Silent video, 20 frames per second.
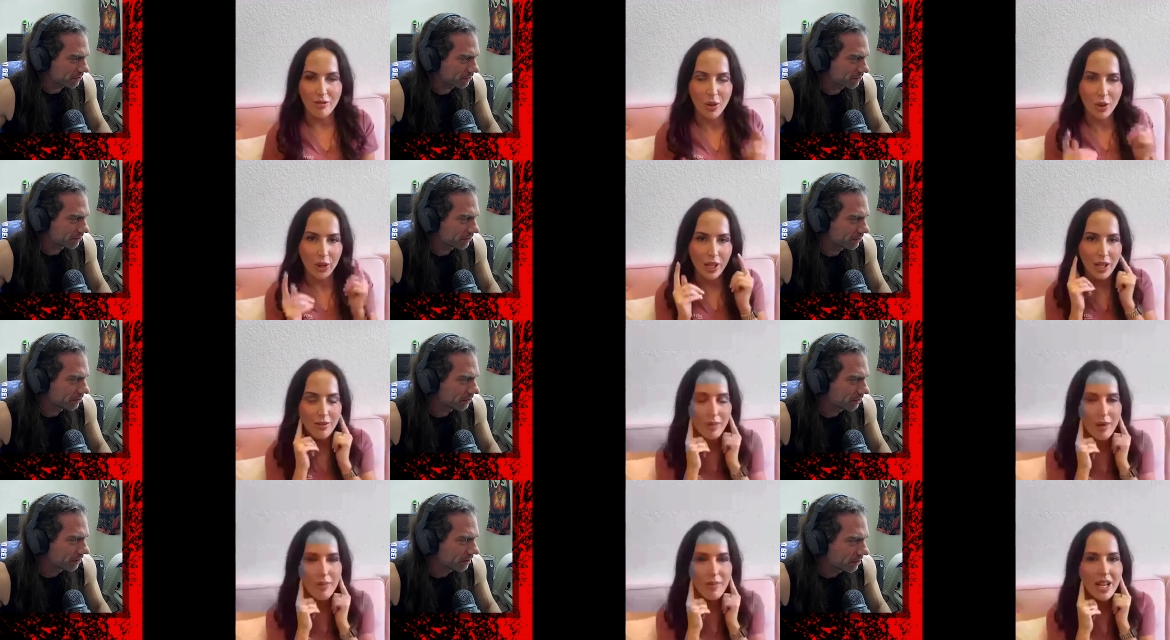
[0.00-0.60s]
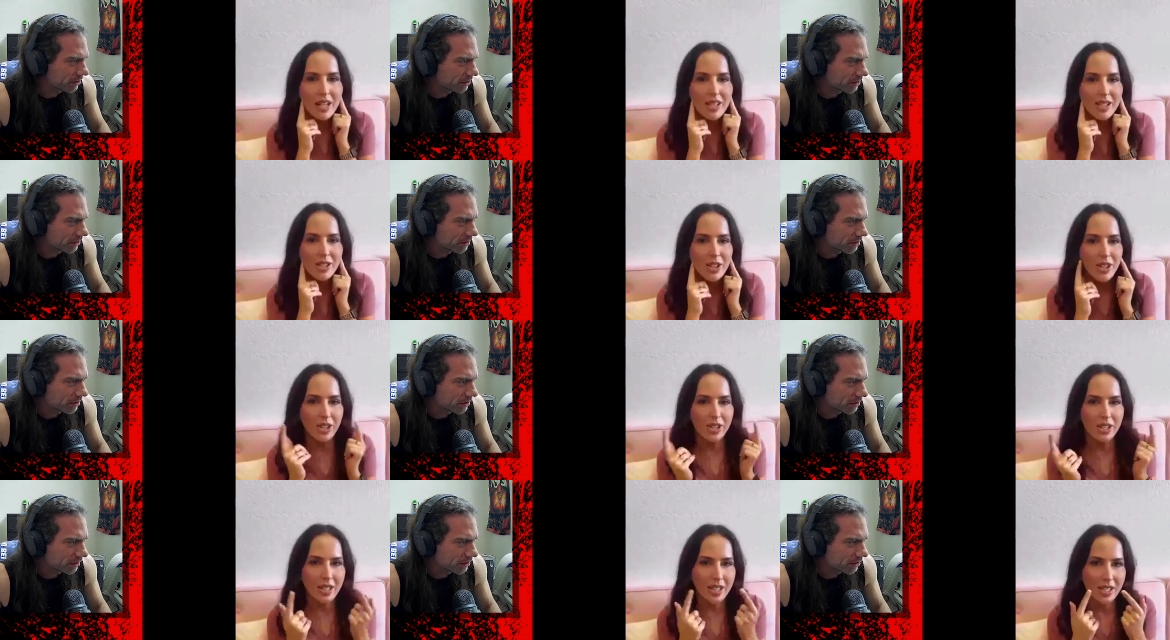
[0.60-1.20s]
Speaker 1: I have 40 in
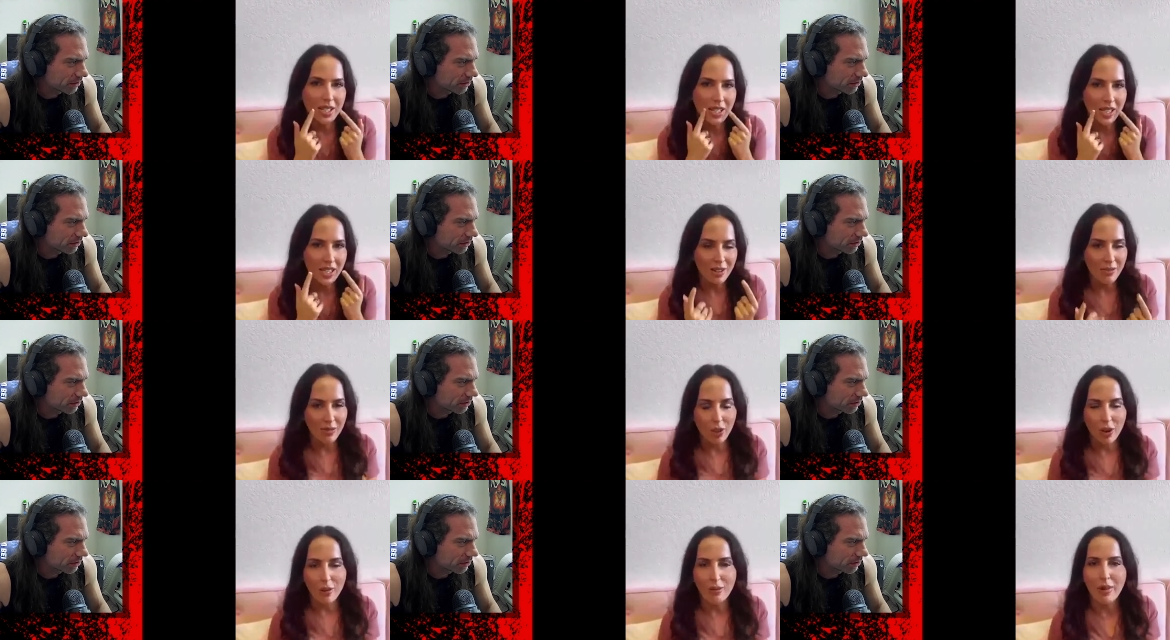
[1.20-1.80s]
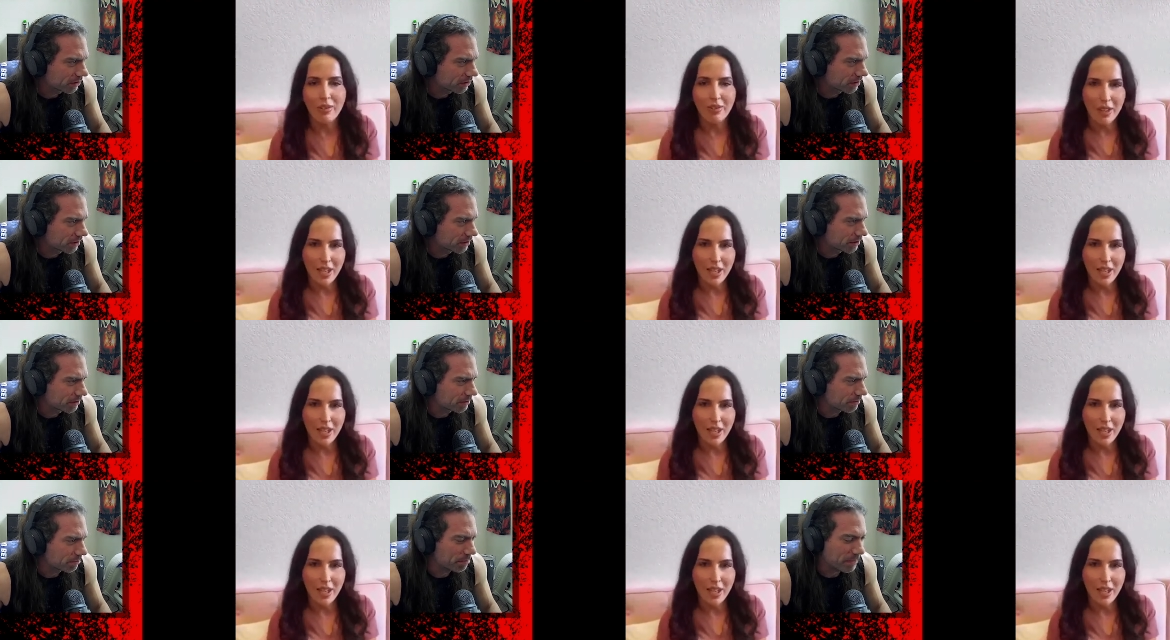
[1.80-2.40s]
my masseters and 60.
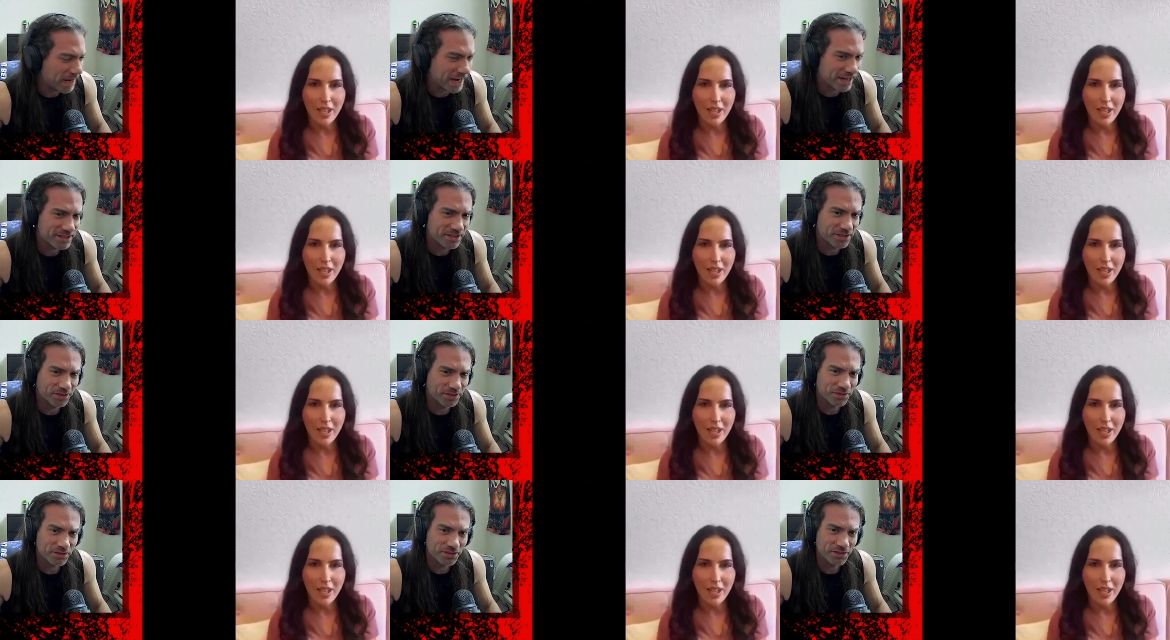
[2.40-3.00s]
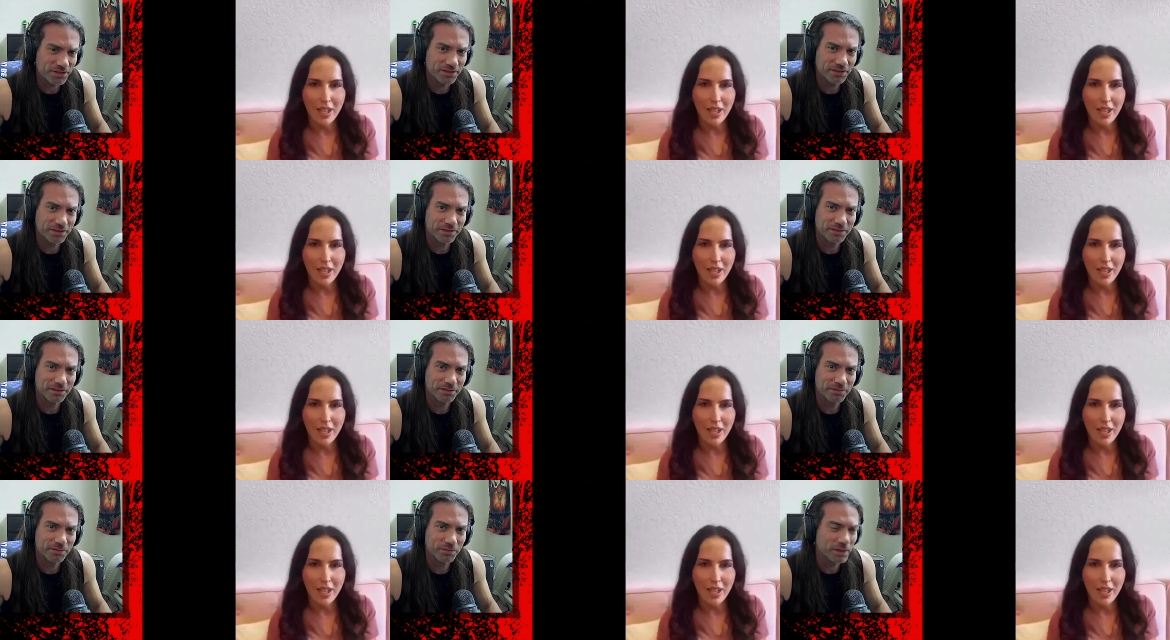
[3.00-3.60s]
Speaker 2: Masseters?
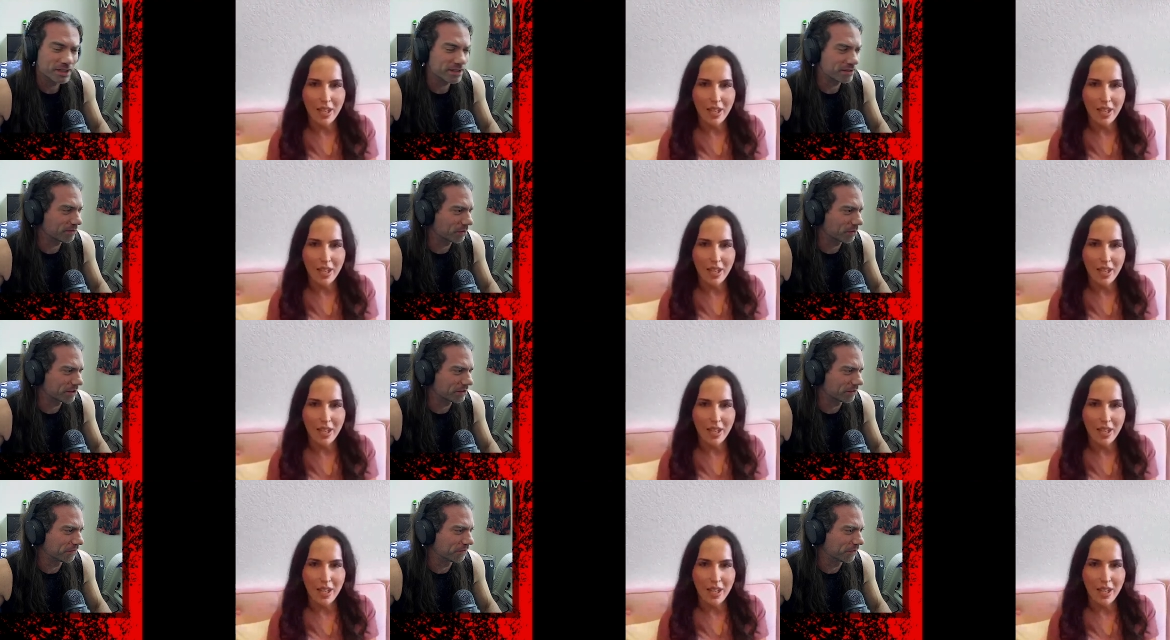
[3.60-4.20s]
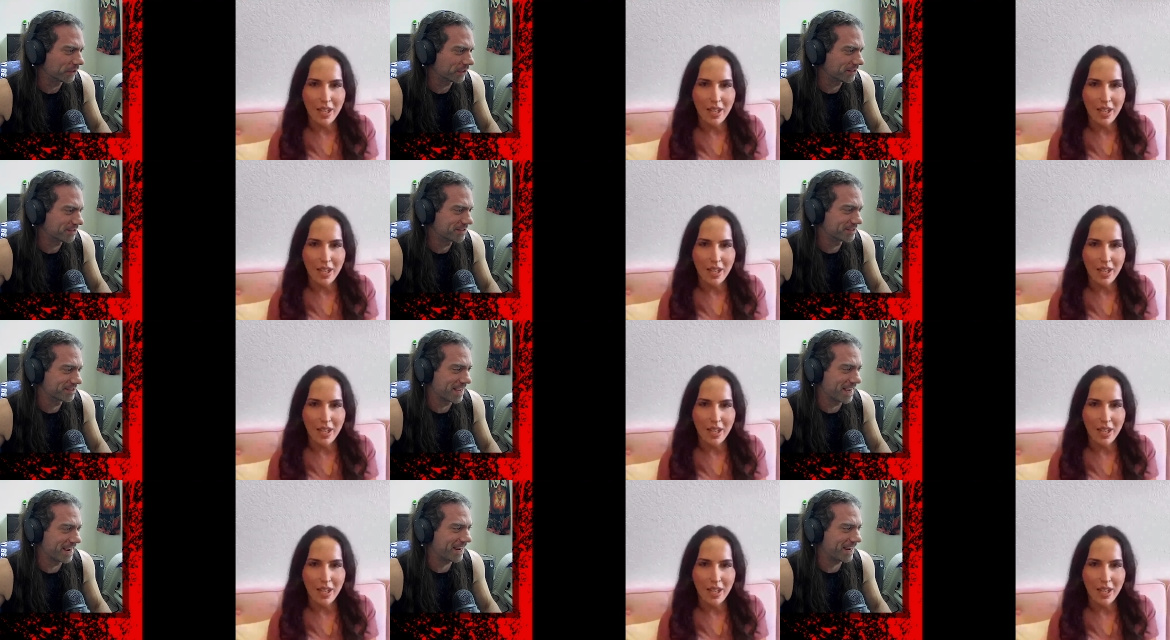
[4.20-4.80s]
What, what the fuck is
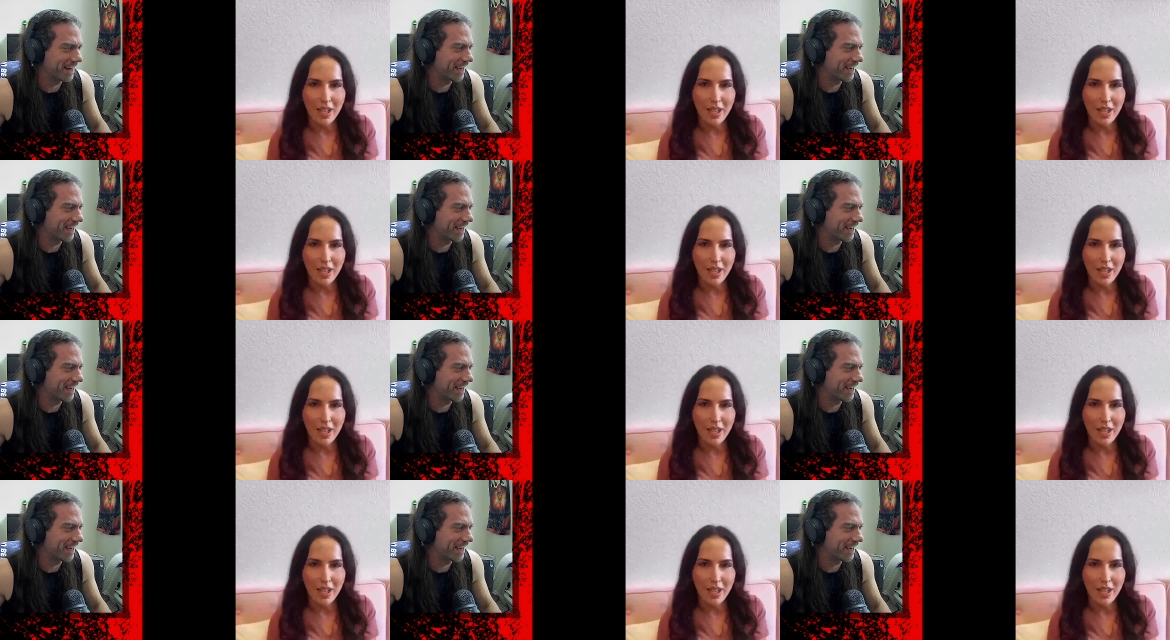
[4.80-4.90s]
that?